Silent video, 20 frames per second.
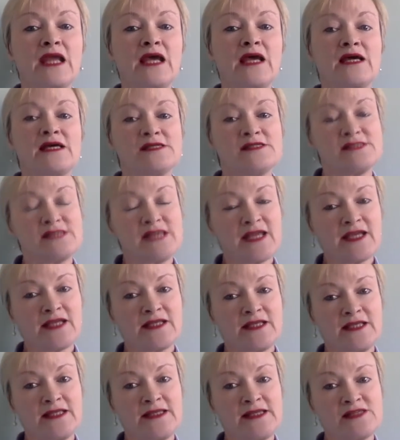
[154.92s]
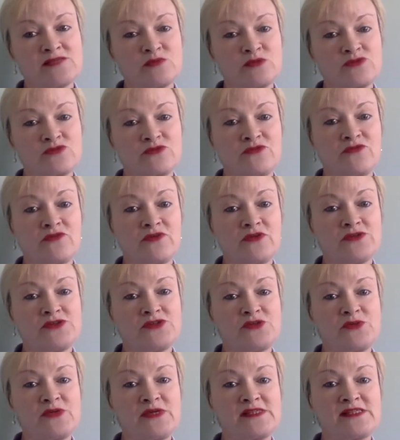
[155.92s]
And secondly, there's what's referred
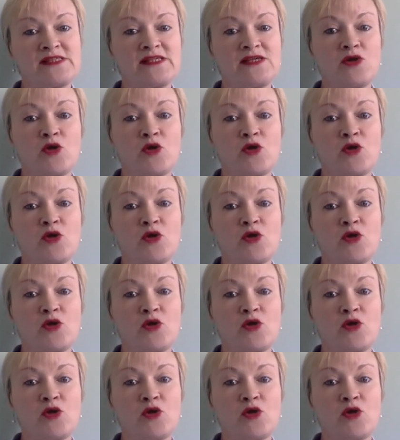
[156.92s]
to as the